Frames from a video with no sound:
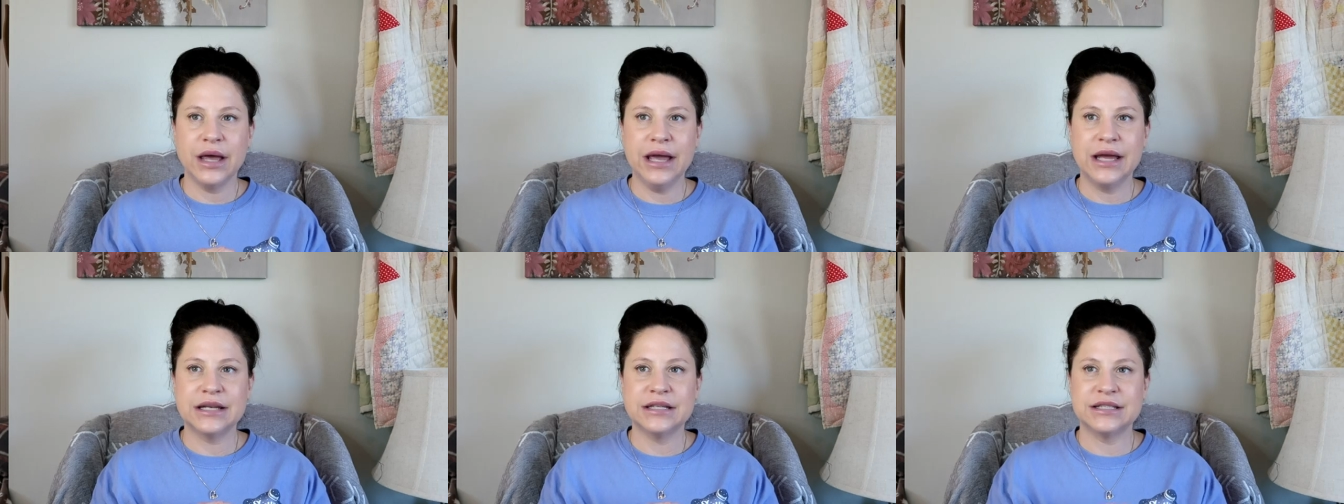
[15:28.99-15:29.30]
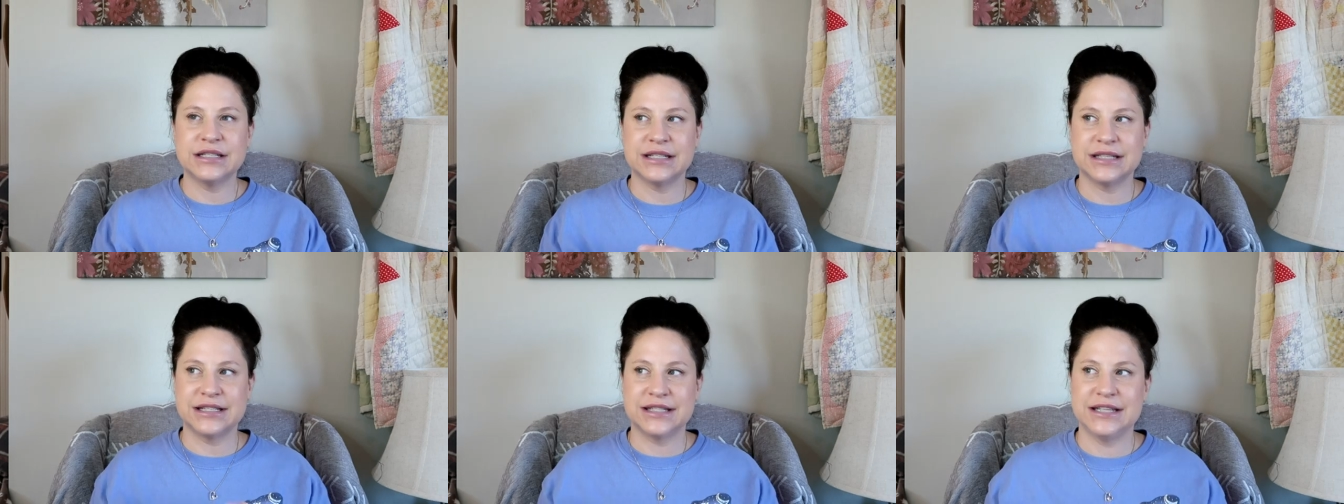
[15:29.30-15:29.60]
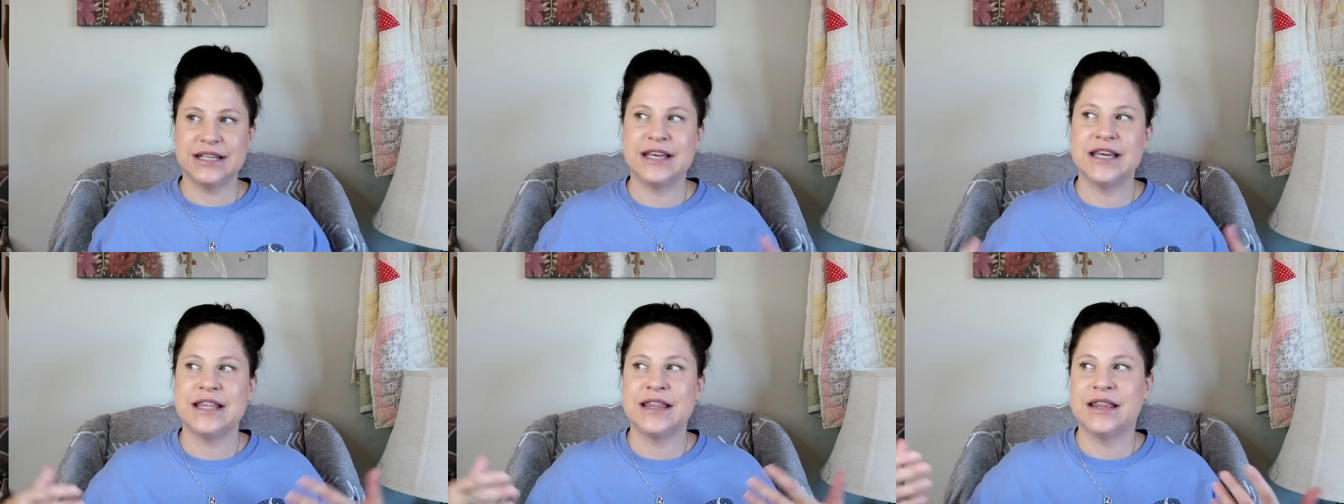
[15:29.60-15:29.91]
and to
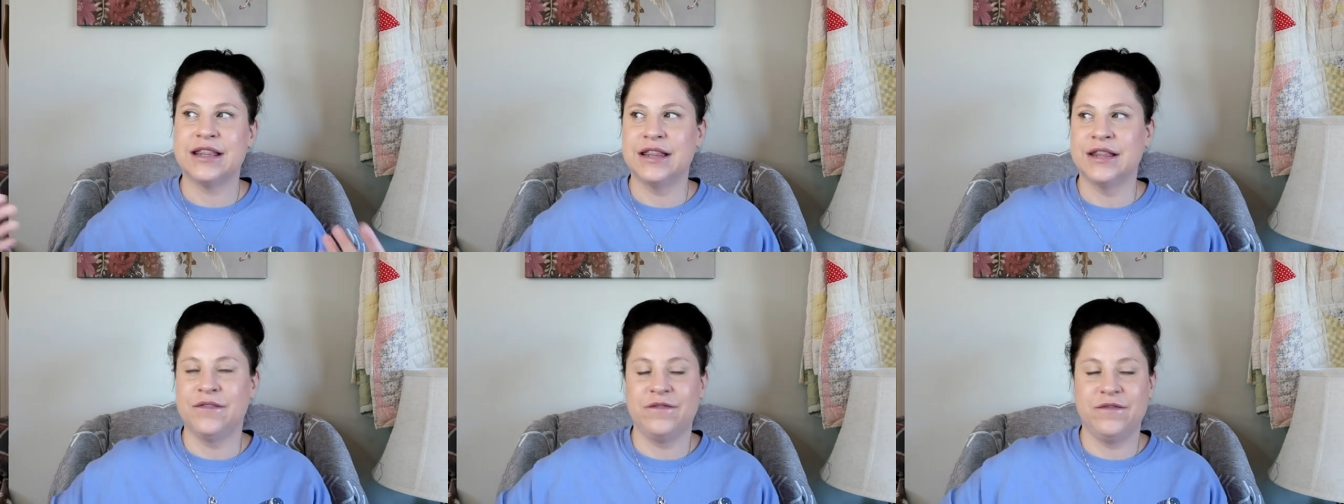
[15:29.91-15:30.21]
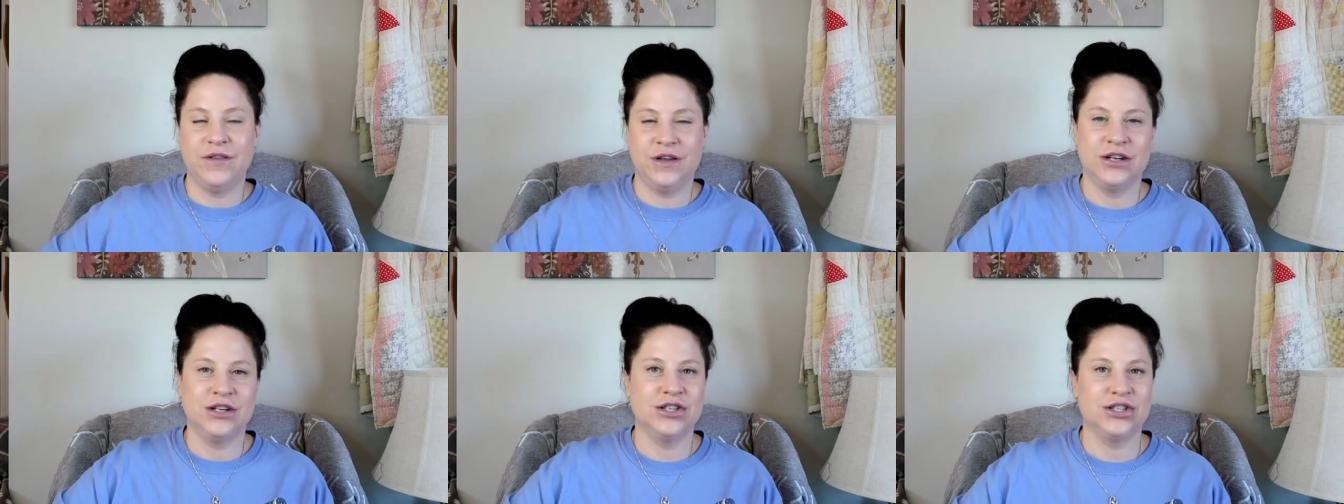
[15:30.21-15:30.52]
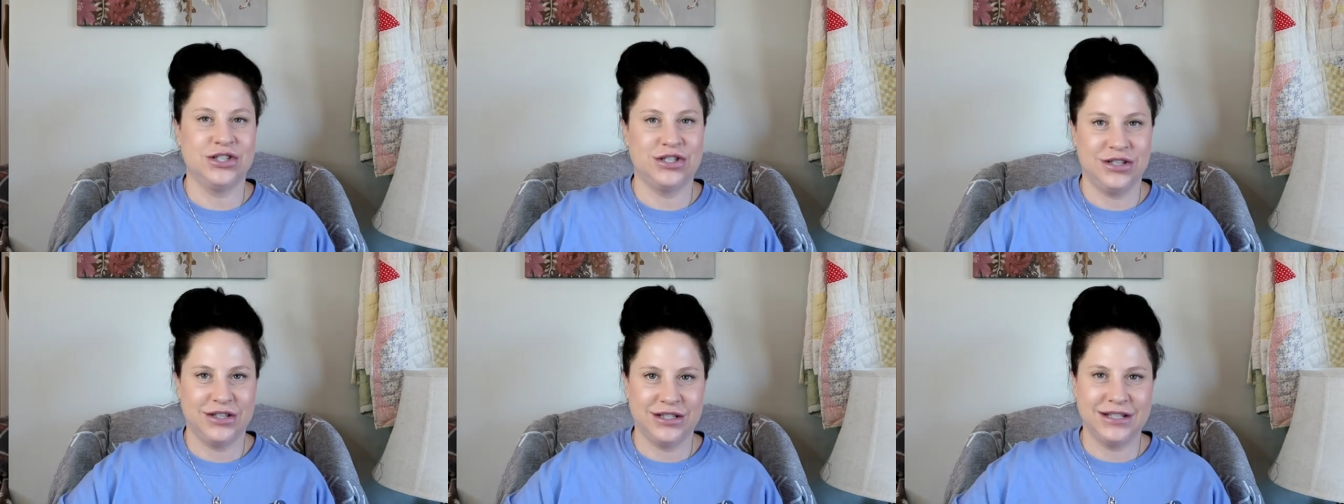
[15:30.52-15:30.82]
see the
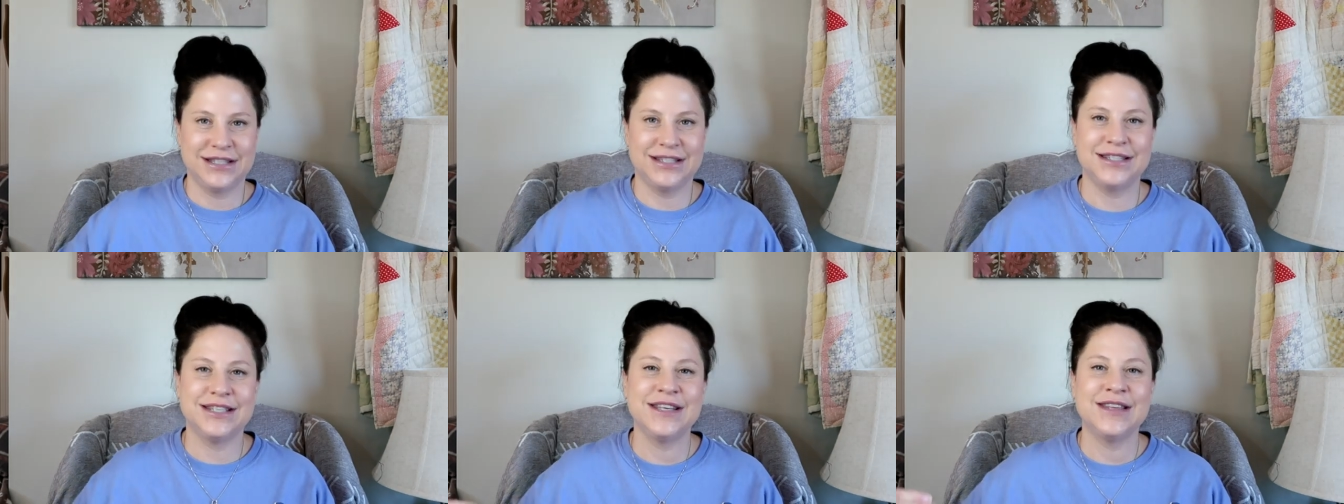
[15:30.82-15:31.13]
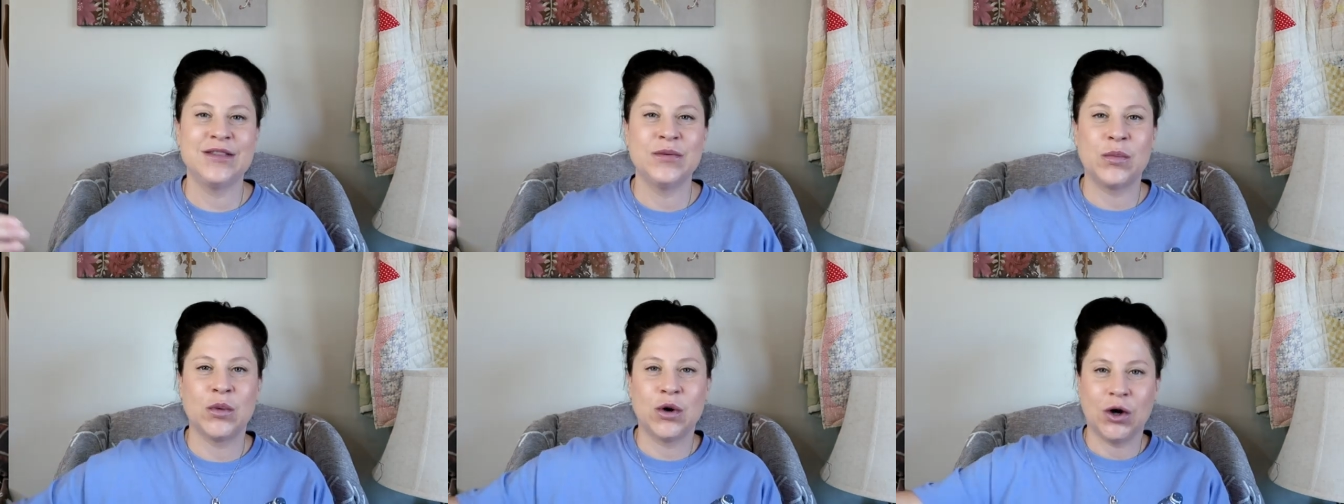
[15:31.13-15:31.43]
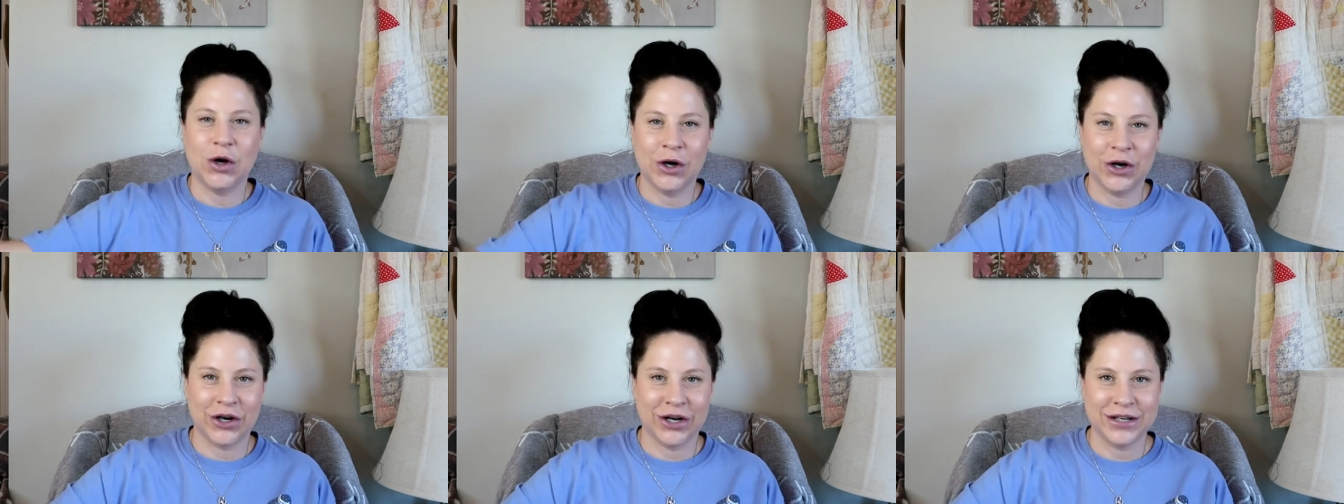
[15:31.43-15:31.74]
finish to see the
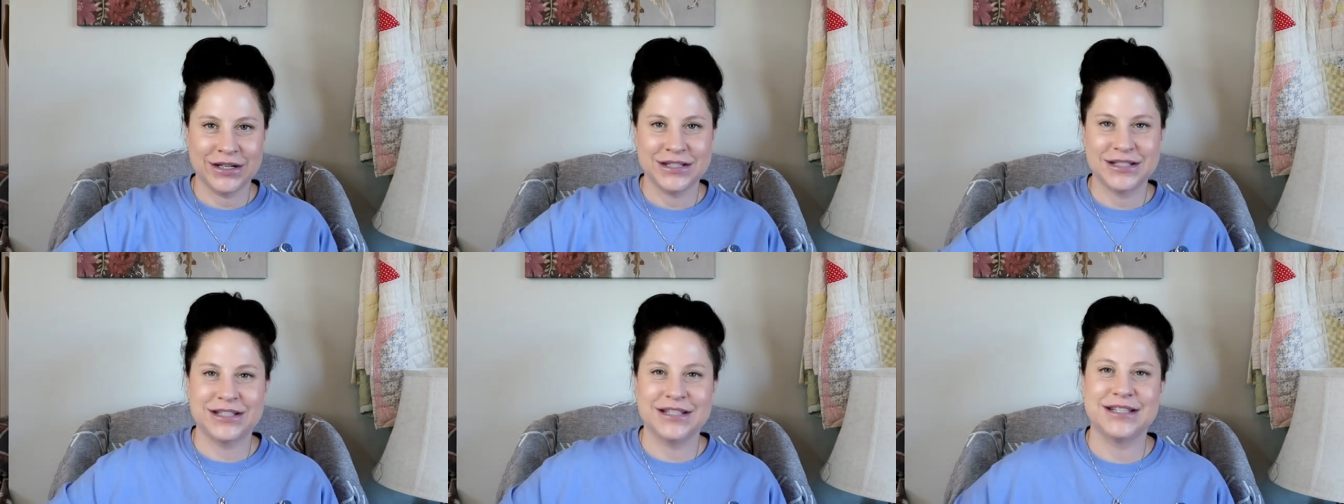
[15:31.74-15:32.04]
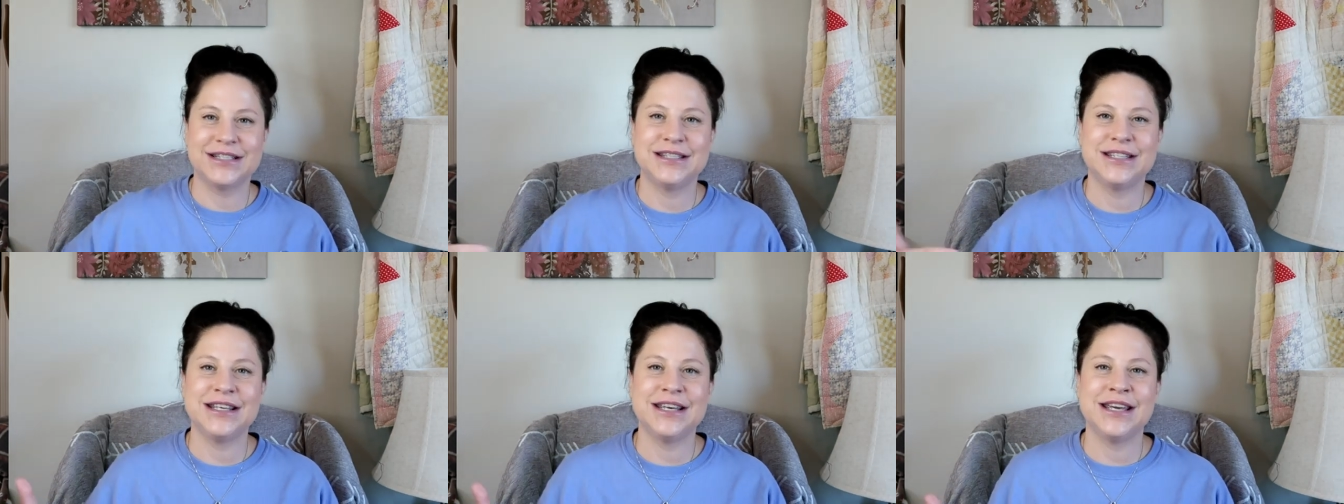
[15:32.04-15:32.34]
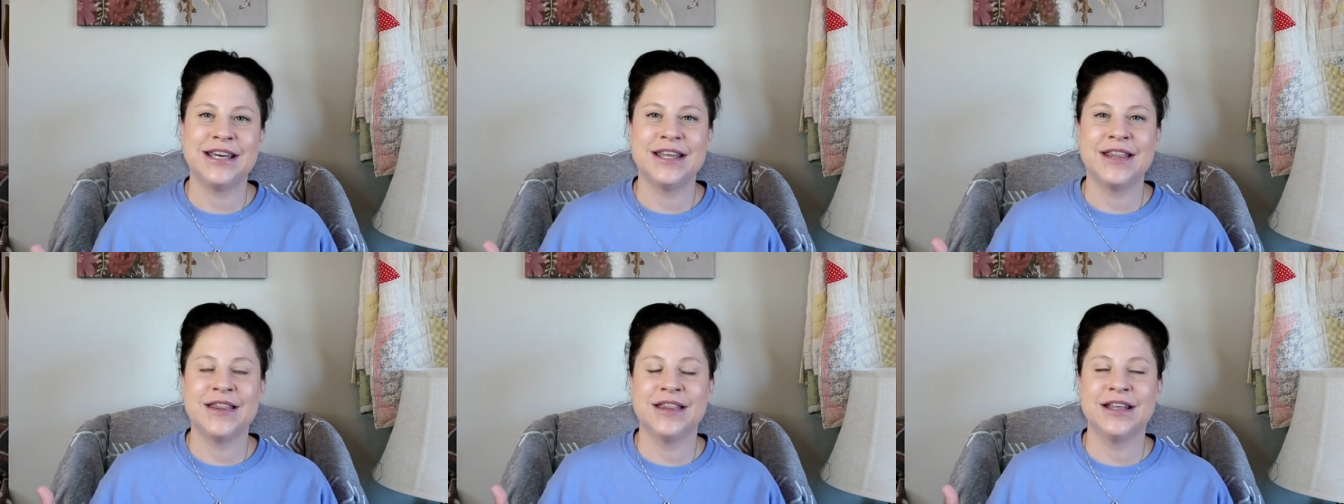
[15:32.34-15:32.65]
progress to see